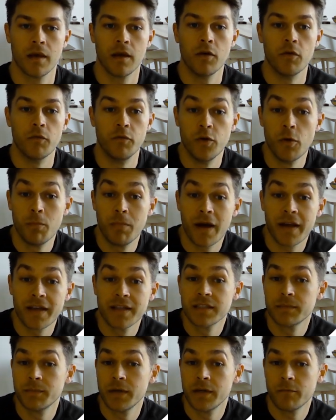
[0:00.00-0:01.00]
View
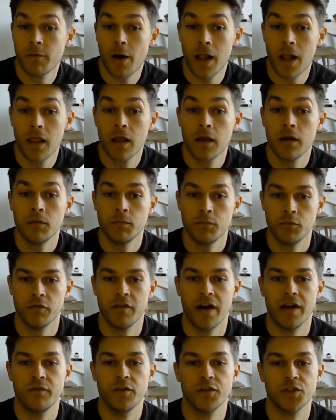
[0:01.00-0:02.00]
plugins, meanwhile,
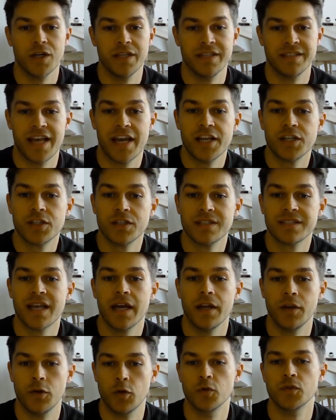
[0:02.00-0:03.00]
provide visualizations
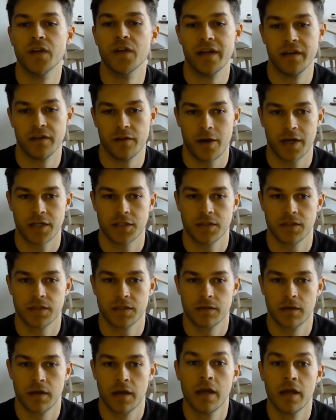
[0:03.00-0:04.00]
and user interactions.
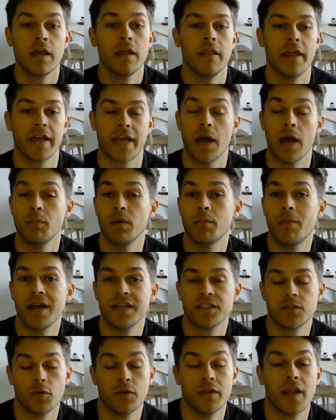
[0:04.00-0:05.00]
They can be
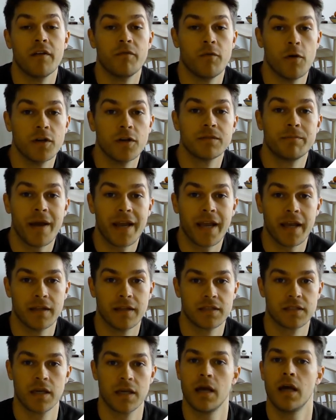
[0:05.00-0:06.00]
based on diverse
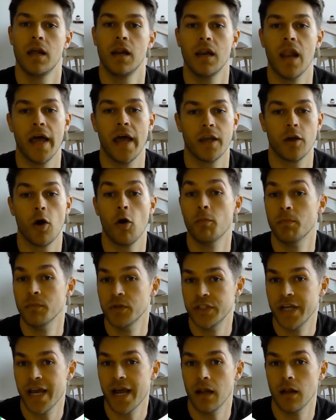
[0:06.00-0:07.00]
backends, like
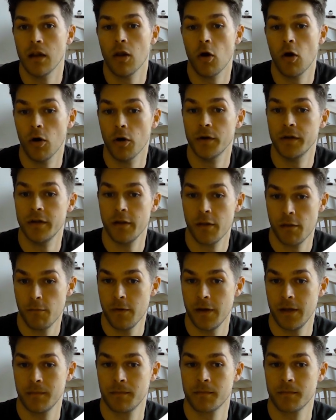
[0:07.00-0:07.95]
OpenGL or D3.